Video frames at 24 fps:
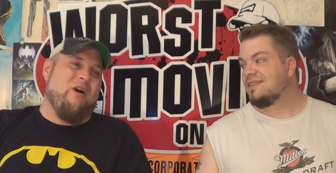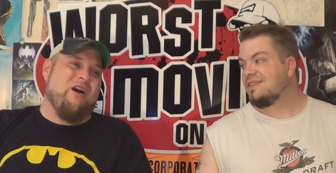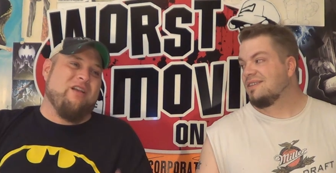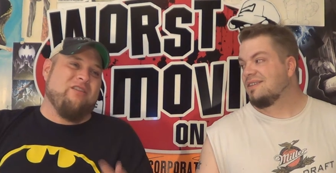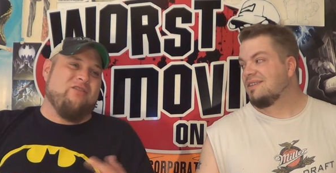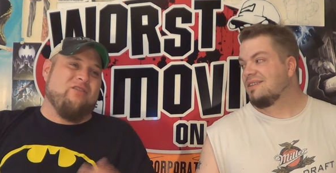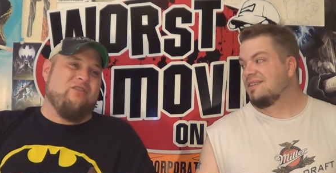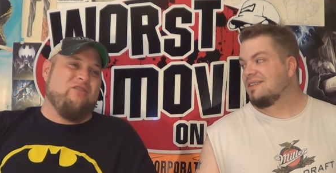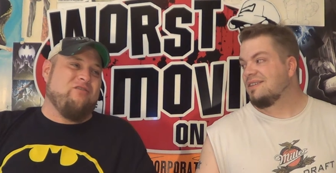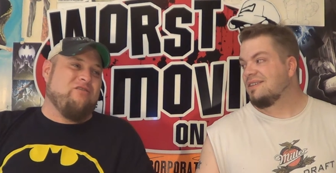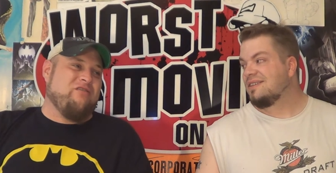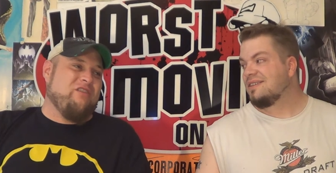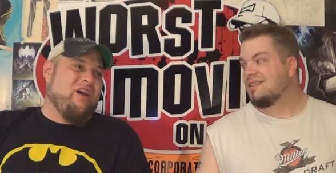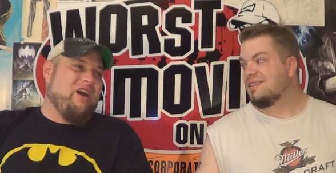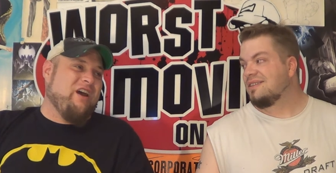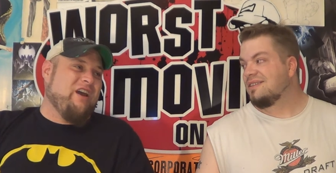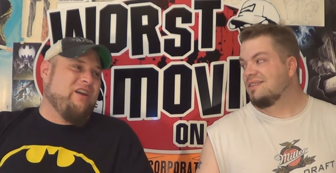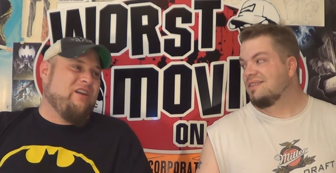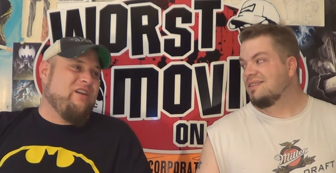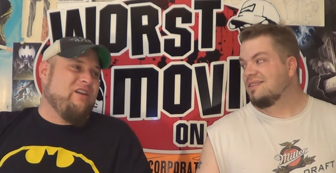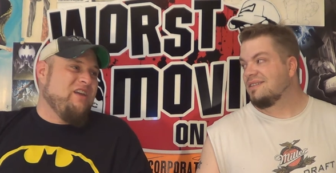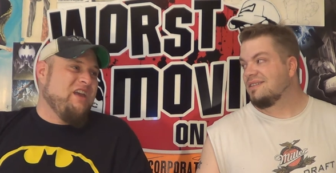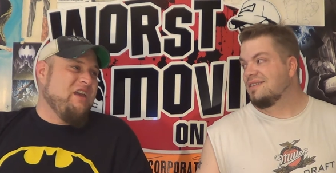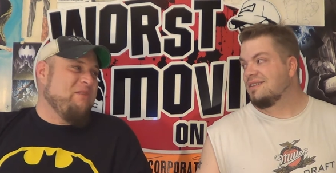Speaker 1: one dude's
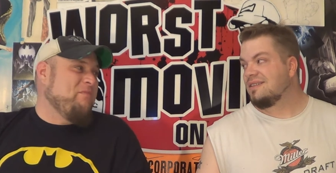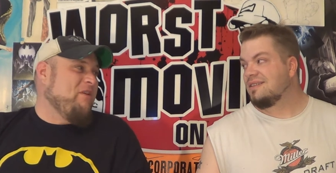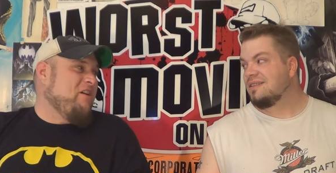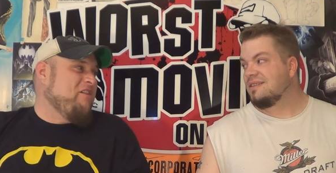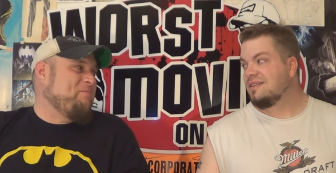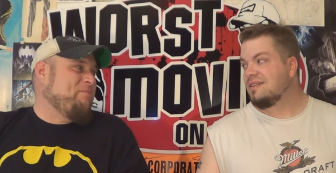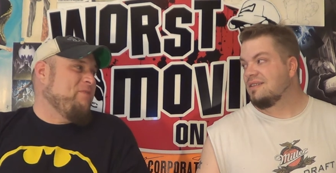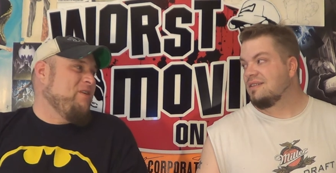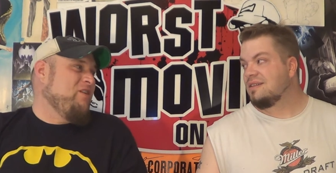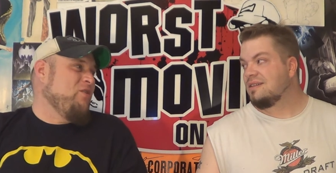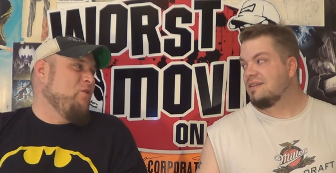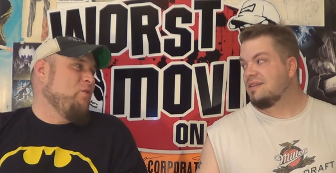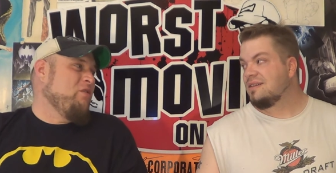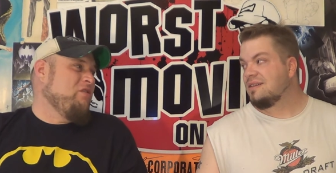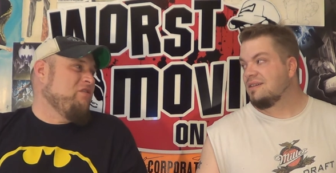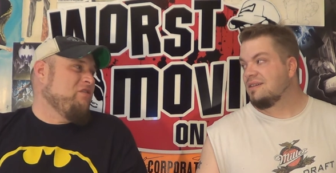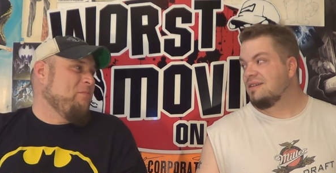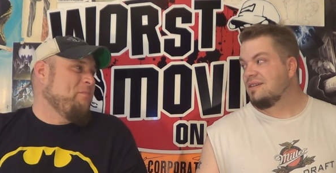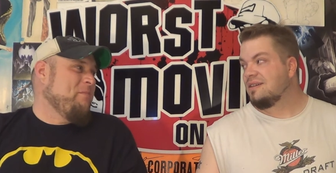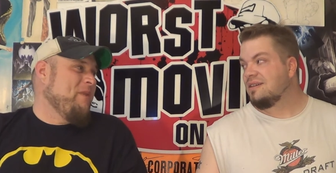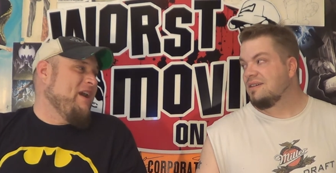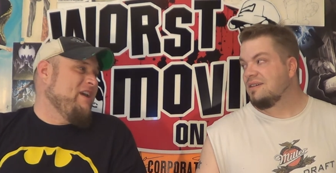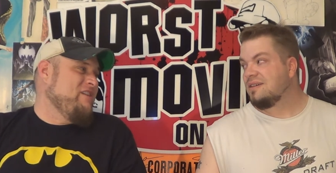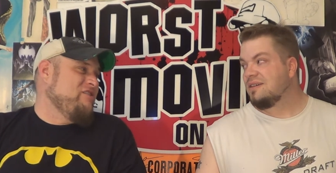like, he must be doing
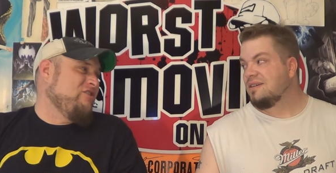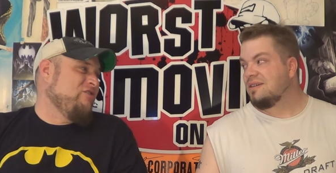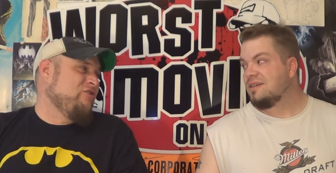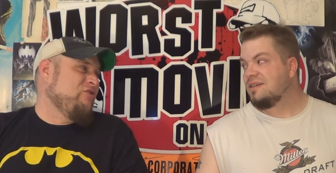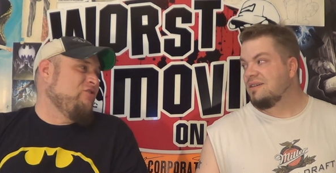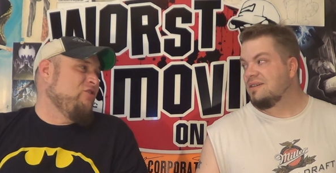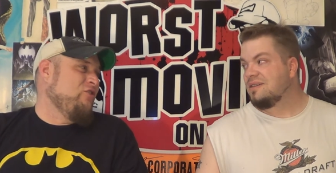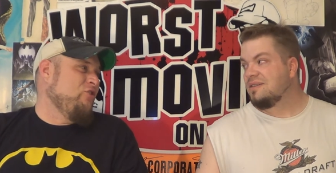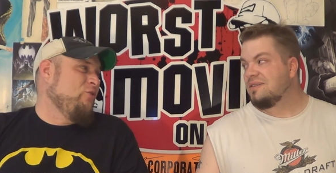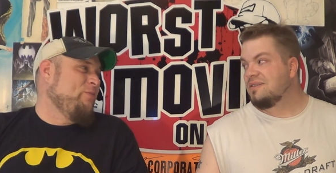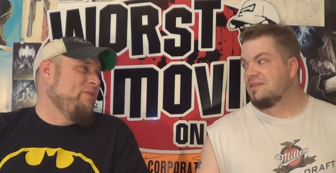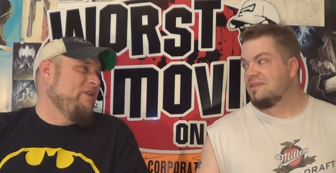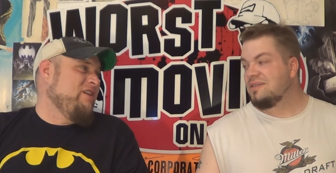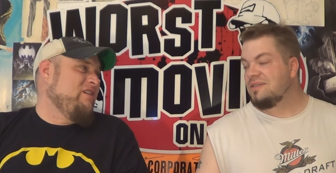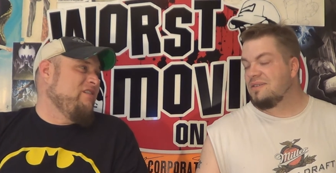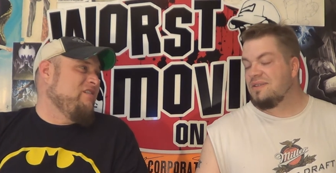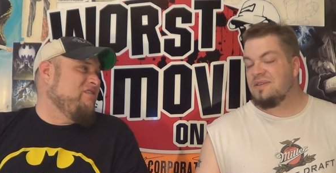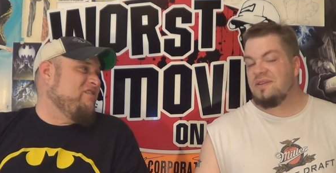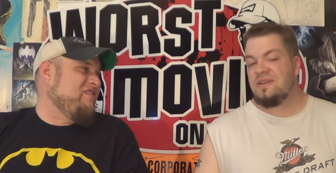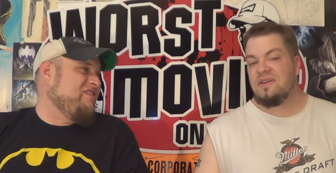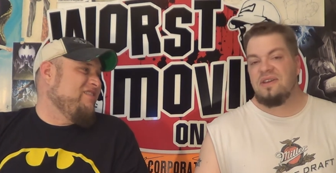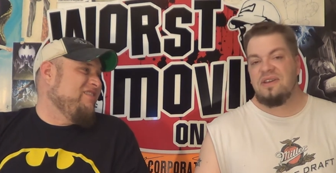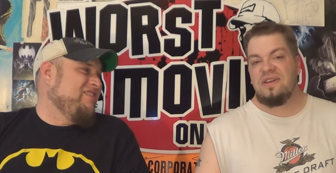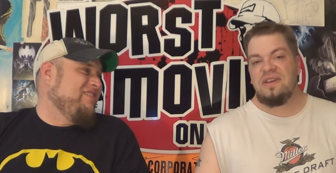some major
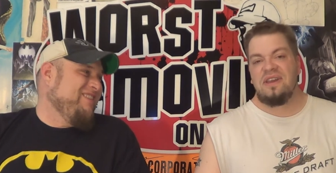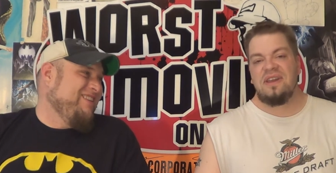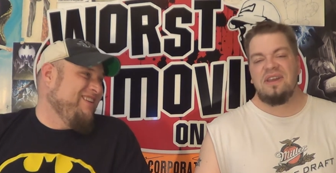doobies.